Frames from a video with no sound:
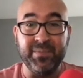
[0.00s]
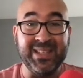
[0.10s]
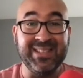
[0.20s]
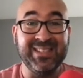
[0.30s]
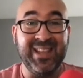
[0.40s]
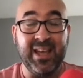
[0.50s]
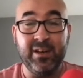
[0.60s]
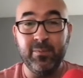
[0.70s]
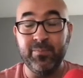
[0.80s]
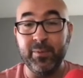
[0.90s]

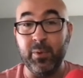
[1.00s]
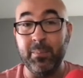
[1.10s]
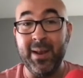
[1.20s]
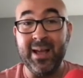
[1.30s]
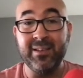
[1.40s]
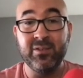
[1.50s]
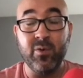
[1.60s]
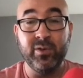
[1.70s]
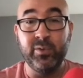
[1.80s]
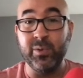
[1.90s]
Instead, what black is
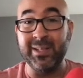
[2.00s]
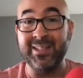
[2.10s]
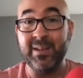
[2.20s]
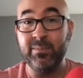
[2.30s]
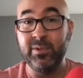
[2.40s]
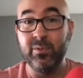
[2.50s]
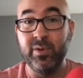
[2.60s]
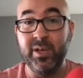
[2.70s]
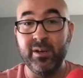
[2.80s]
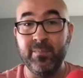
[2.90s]
going to attempt to do
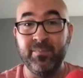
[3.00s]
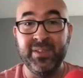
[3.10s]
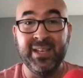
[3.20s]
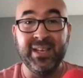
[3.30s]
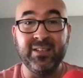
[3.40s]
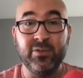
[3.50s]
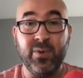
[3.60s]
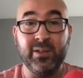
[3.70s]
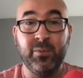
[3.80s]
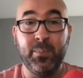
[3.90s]
here is
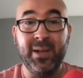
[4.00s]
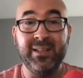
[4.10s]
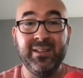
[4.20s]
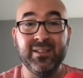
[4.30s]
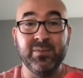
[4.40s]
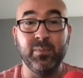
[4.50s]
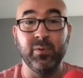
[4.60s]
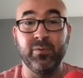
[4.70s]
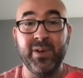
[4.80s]
try to play this move.